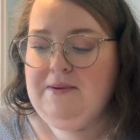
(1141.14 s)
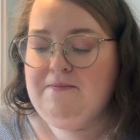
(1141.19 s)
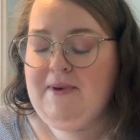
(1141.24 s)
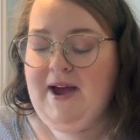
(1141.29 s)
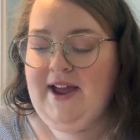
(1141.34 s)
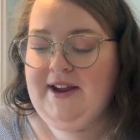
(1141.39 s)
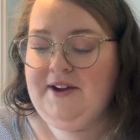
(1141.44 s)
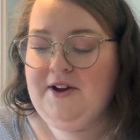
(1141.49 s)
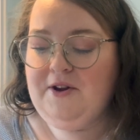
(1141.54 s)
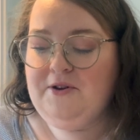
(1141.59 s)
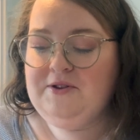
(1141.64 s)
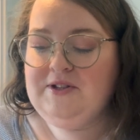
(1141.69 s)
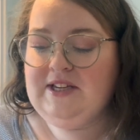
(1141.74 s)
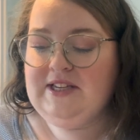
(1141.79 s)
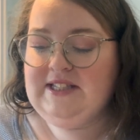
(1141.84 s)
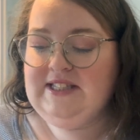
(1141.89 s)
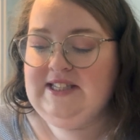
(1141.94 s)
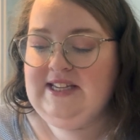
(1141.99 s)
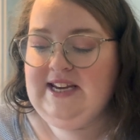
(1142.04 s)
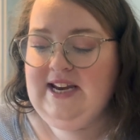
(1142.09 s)
mangoes,
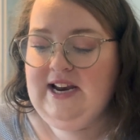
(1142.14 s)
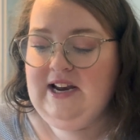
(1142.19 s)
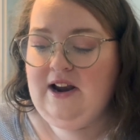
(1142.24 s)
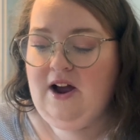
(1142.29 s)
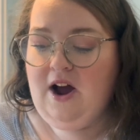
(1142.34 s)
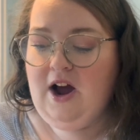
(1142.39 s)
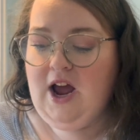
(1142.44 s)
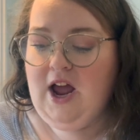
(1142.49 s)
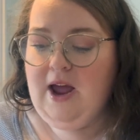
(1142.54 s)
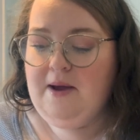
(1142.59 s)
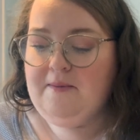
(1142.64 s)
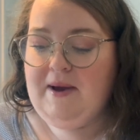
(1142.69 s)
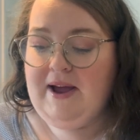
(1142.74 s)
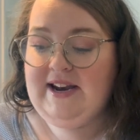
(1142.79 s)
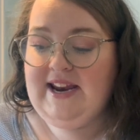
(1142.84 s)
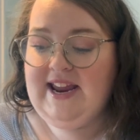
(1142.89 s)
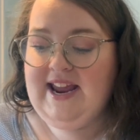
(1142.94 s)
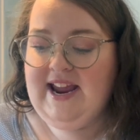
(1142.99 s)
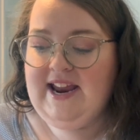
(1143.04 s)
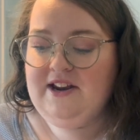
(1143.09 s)
zingy lime, and
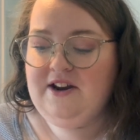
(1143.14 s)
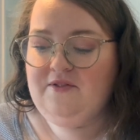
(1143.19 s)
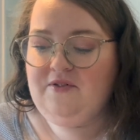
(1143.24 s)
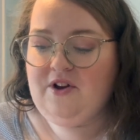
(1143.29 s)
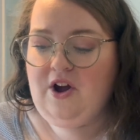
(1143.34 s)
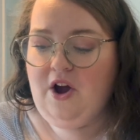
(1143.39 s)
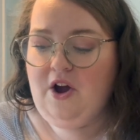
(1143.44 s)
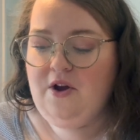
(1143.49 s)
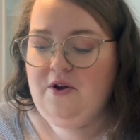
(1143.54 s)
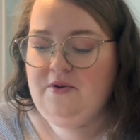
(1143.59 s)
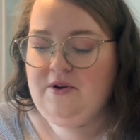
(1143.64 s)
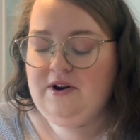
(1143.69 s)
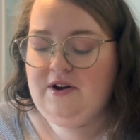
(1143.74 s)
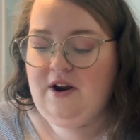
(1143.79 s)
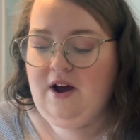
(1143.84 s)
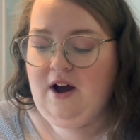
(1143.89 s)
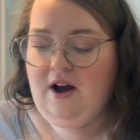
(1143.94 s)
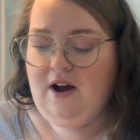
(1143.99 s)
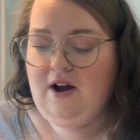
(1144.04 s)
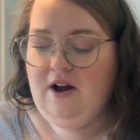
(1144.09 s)
a hint of
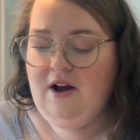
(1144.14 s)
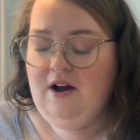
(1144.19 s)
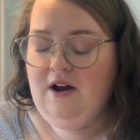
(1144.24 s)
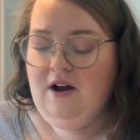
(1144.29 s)
coconut.